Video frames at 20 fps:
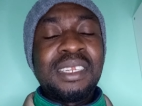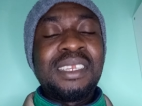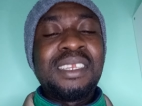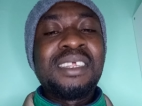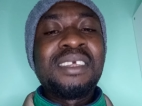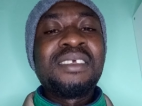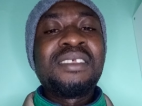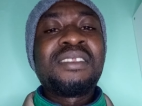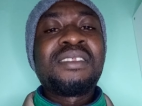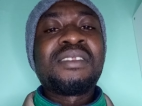
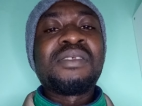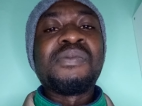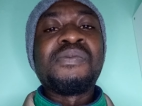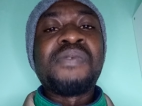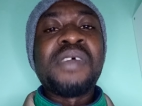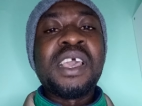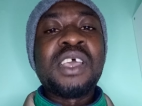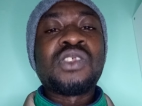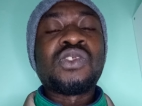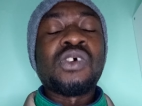this
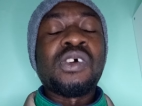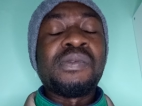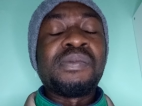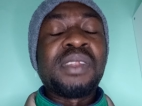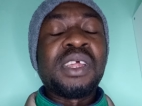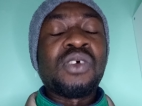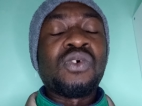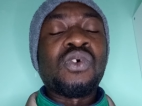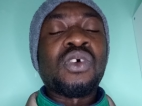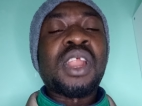verse of
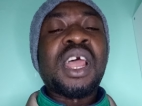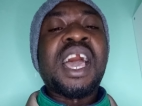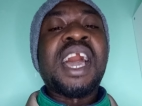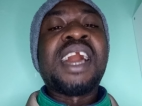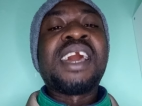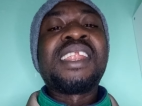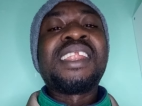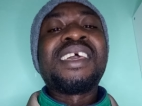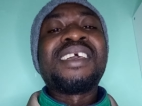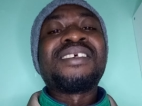the
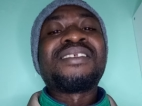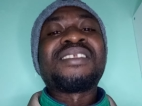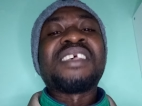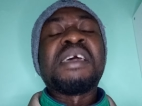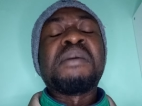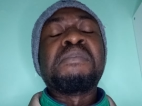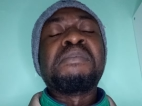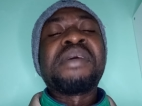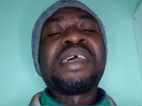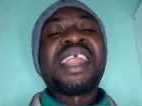Quran is
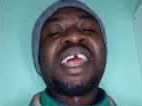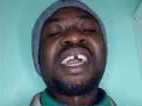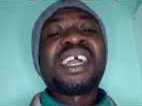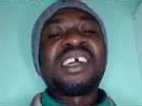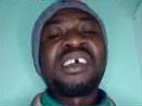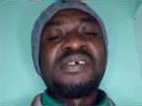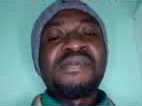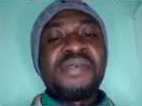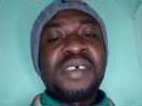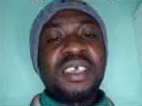a
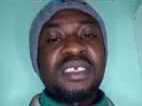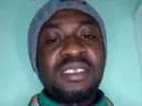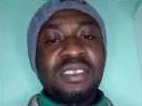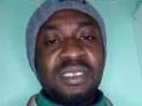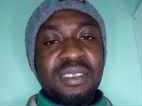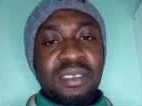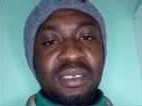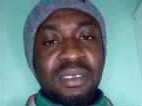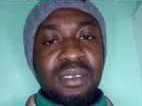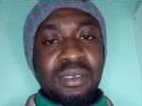miracle
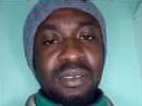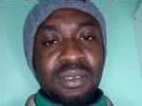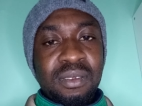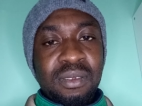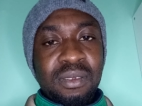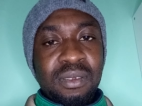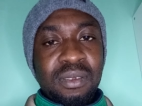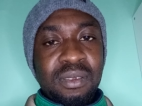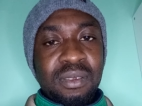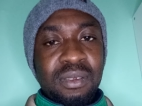verse.
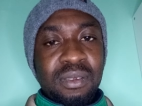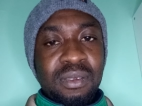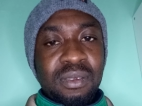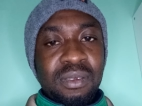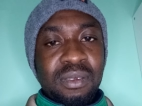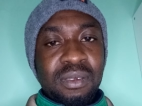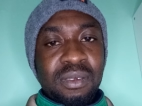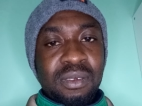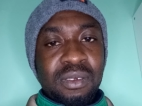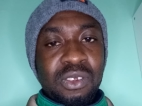
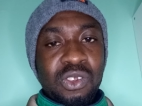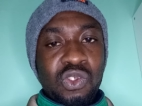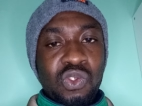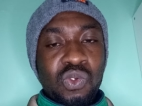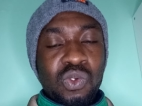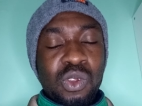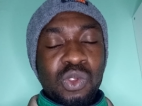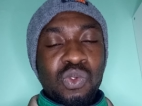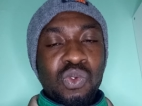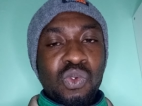
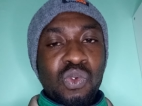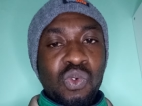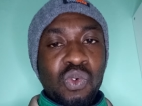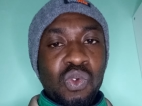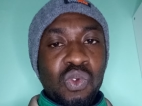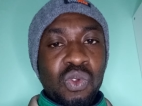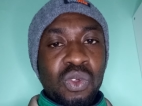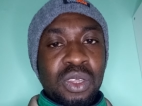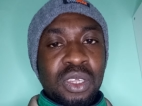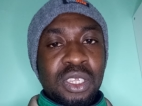Surah
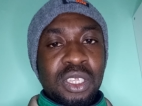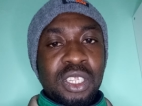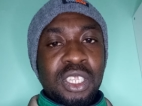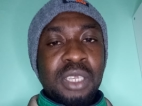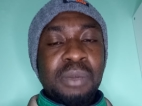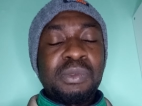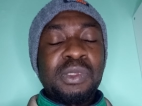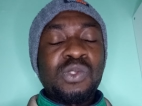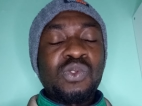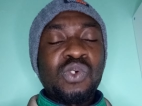An-Nur,
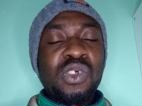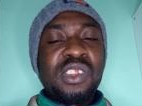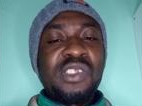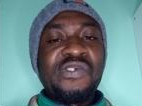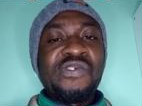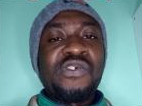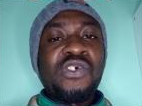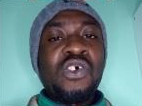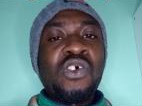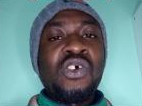chapter
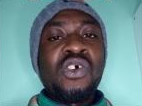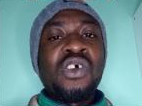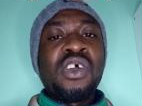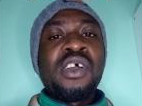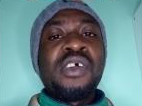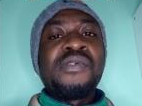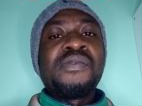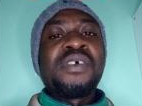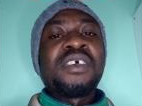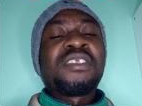24,
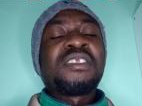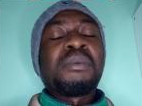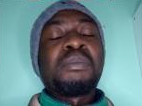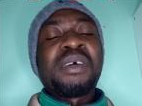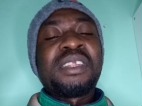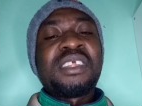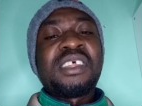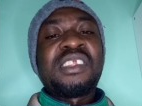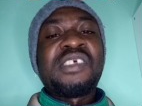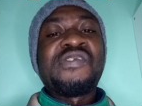verse
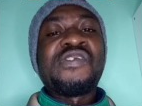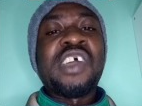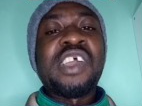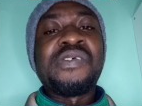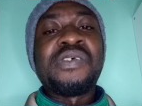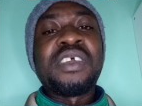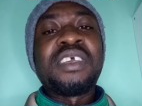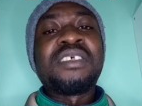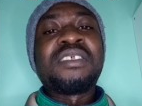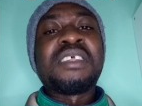number 35,
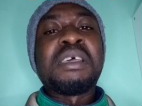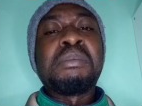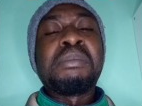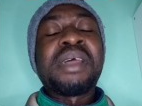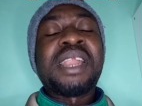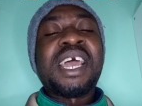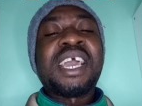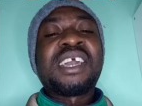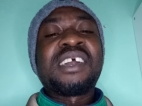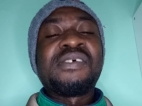is a
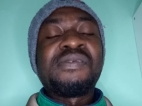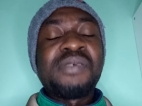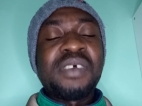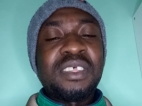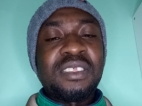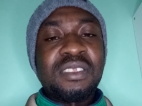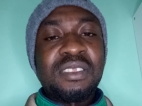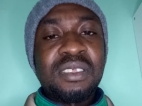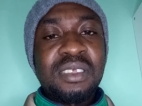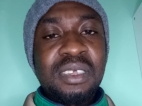miracle
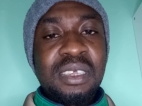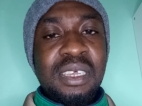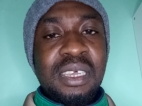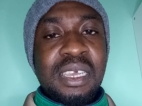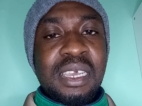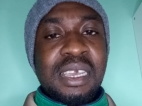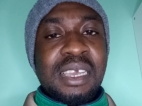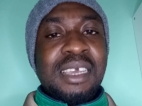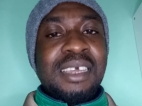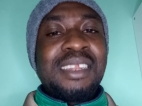verse.
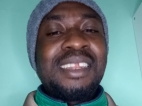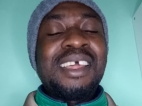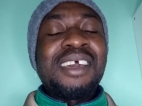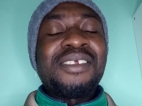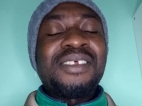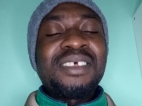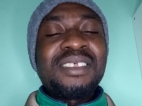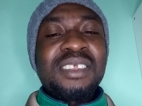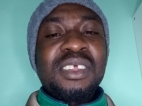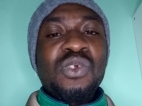The
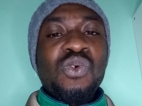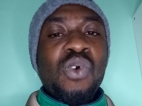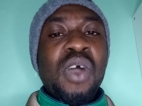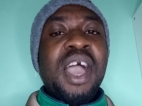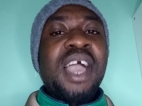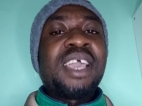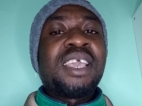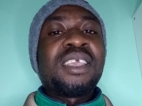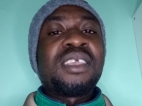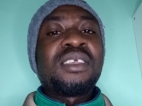reason
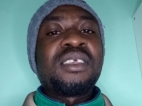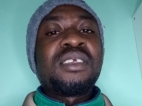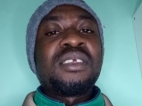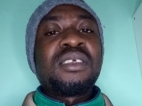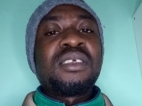why